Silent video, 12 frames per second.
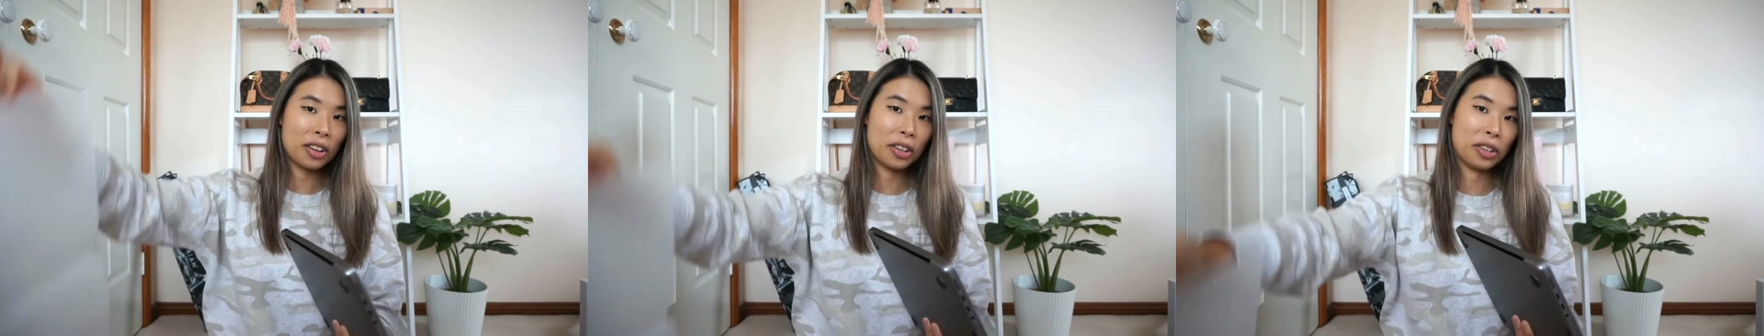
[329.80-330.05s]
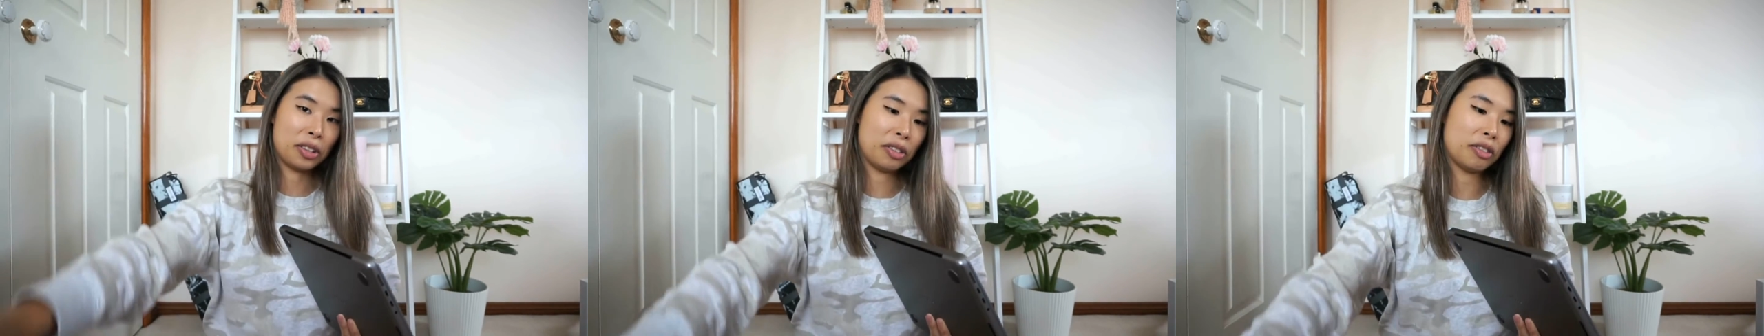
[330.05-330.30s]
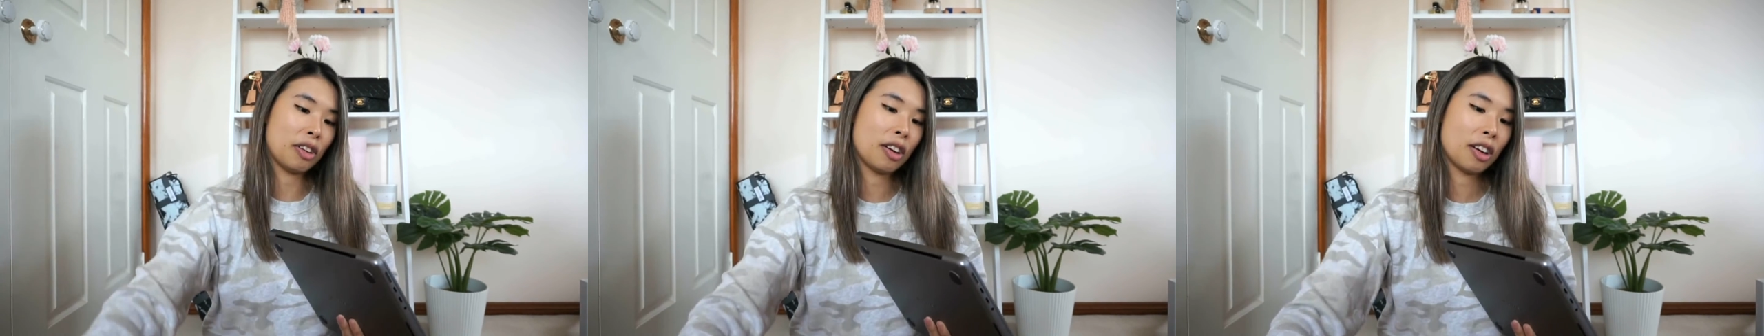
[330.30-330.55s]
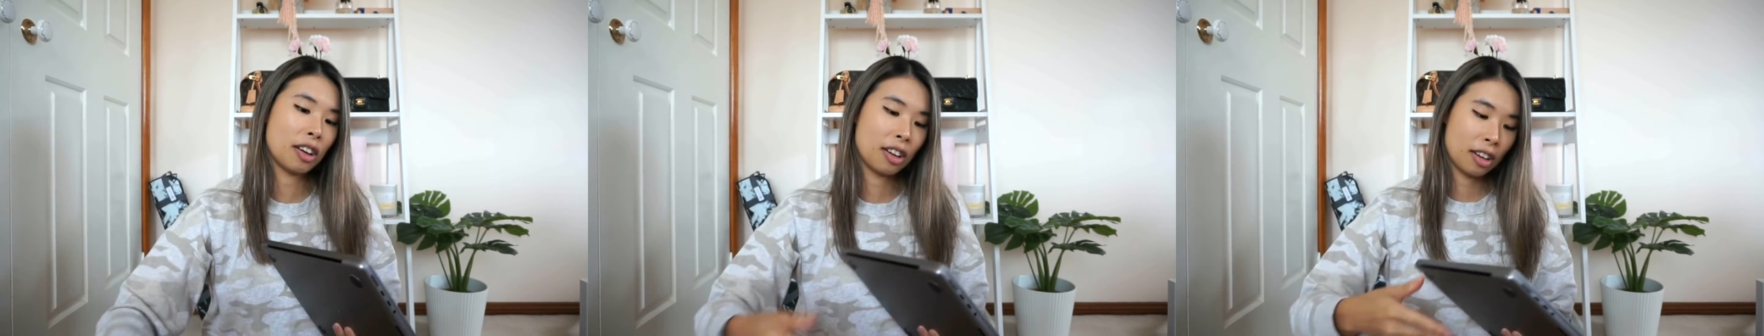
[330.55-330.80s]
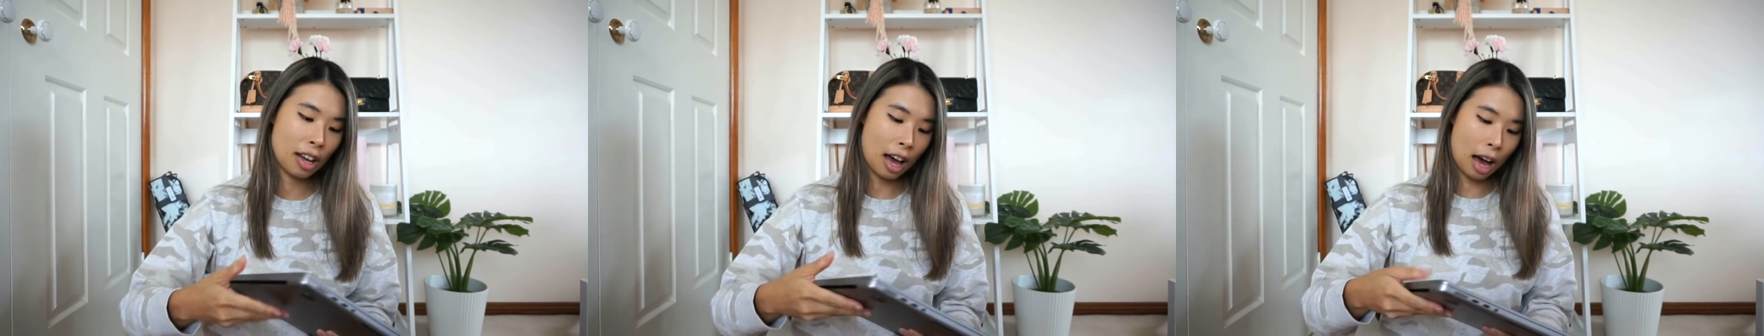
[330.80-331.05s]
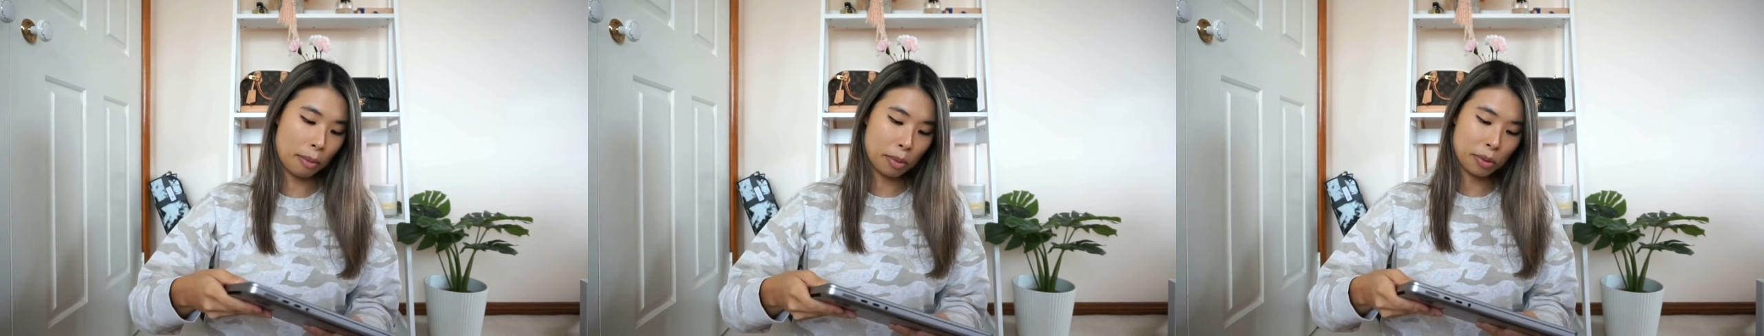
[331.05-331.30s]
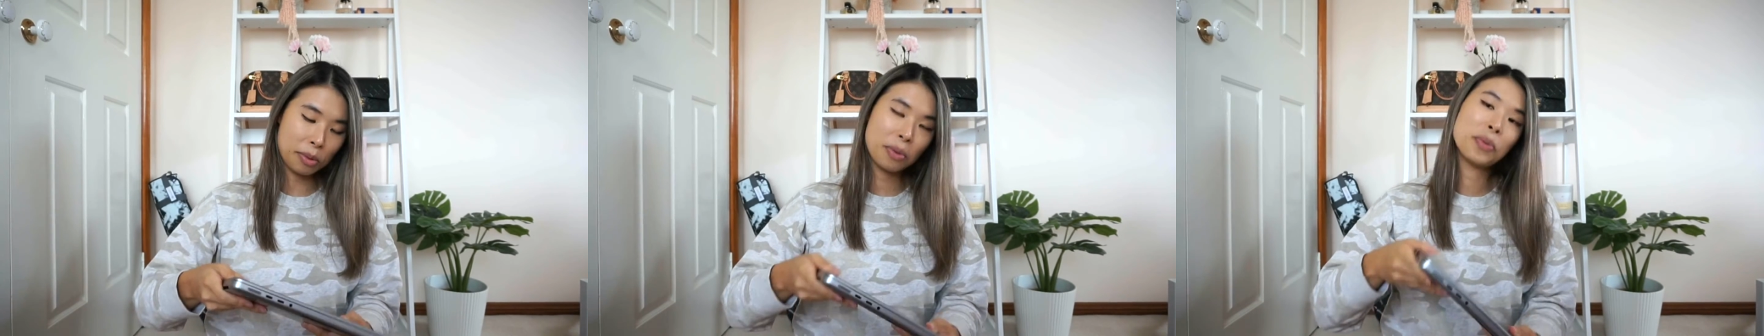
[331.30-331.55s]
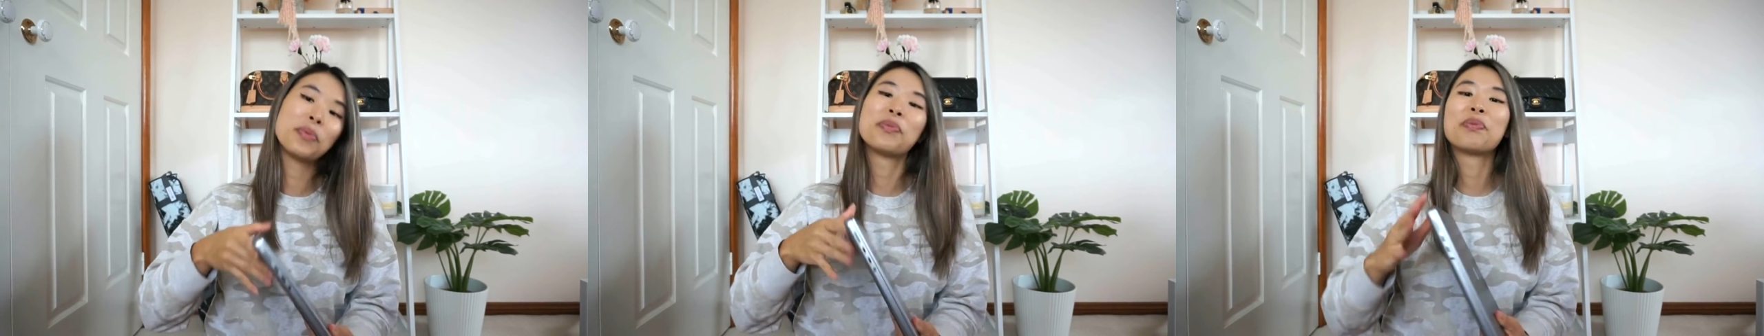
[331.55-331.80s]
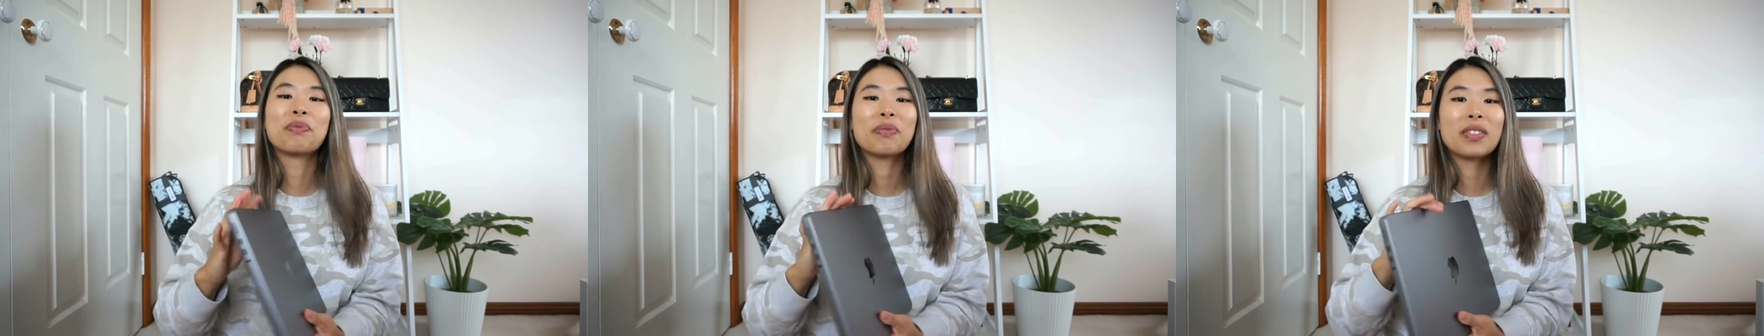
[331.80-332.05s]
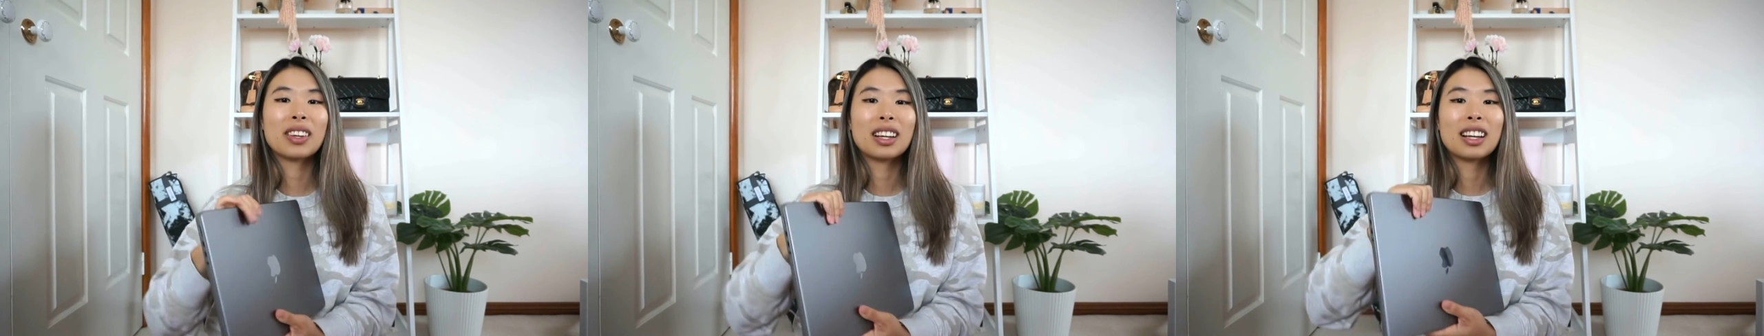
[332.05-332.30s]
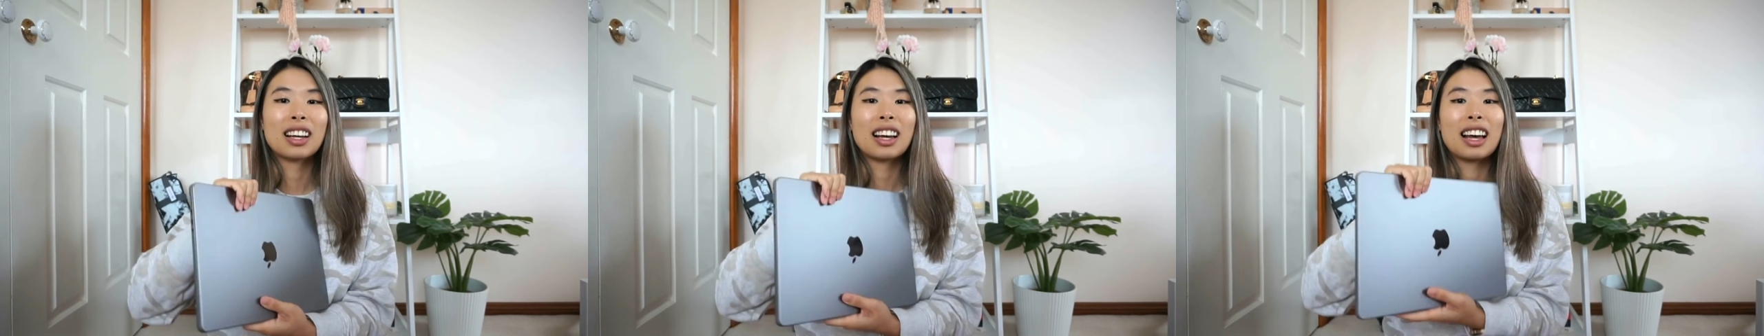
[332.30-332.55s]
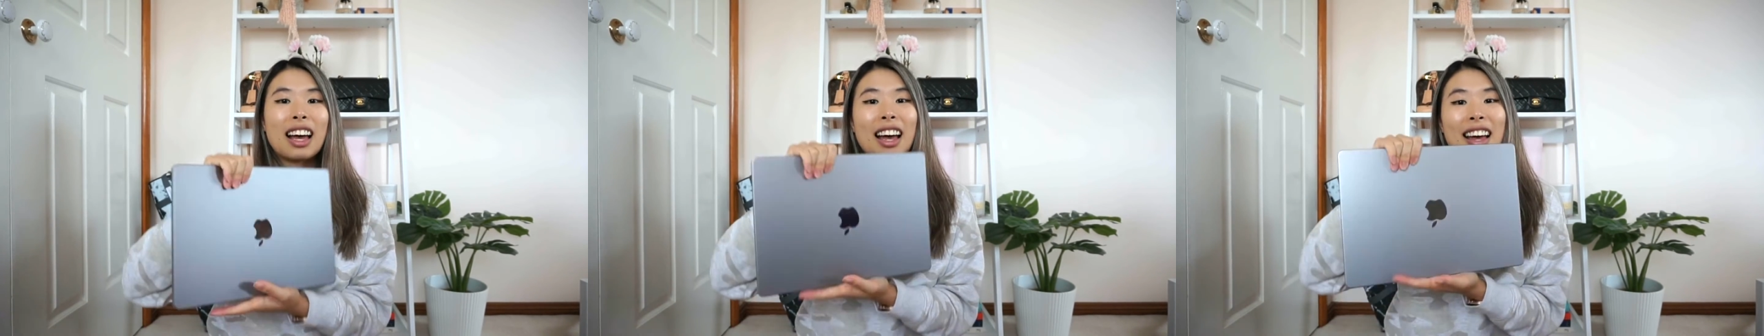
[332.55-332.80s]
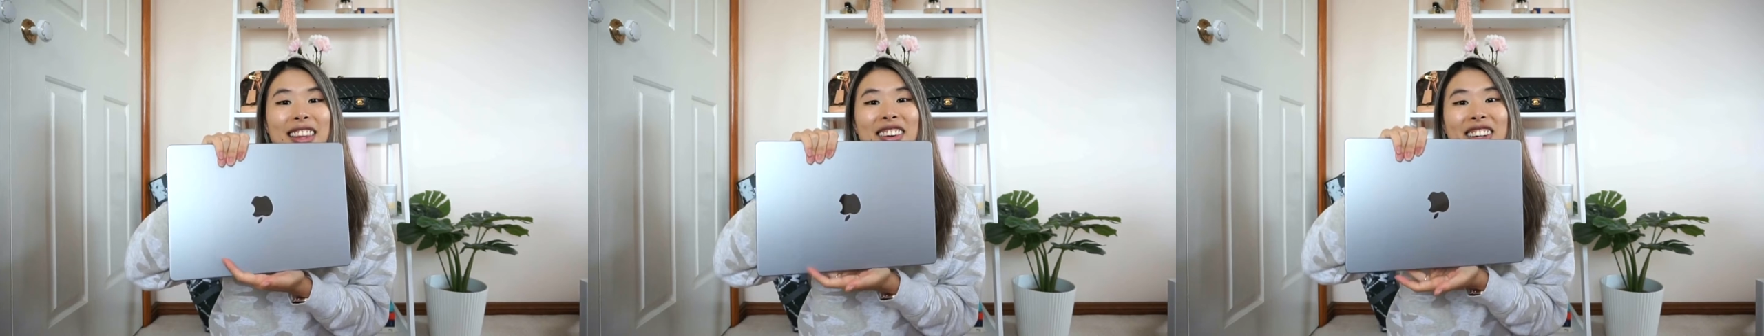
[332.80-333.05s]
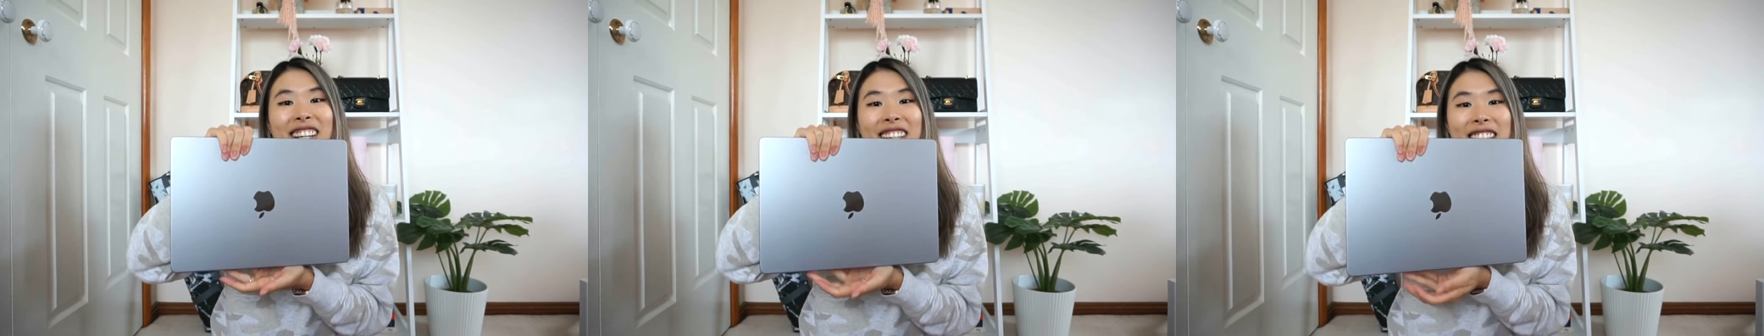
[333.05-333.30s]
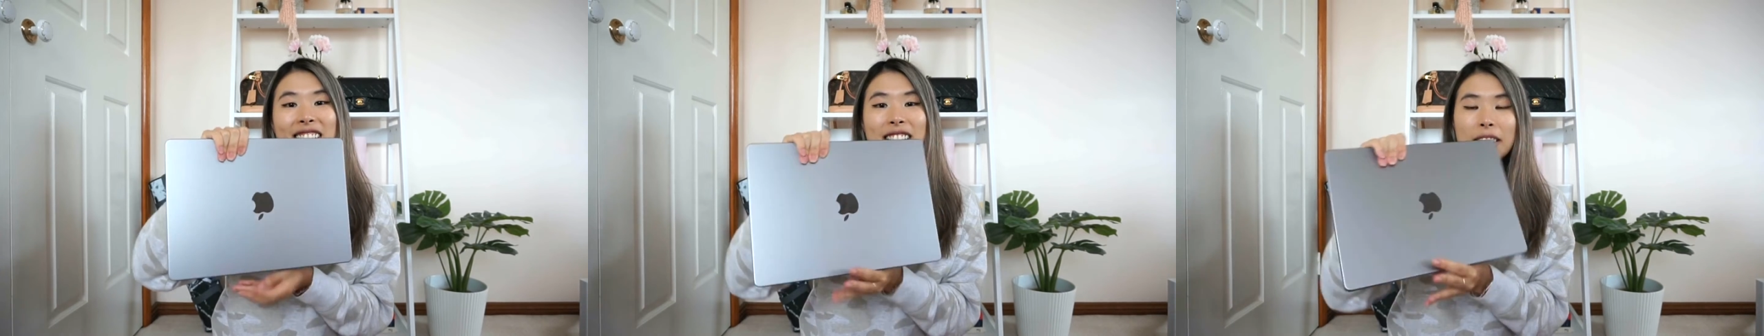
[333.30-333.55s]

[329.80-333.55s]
of Apple. And there it is.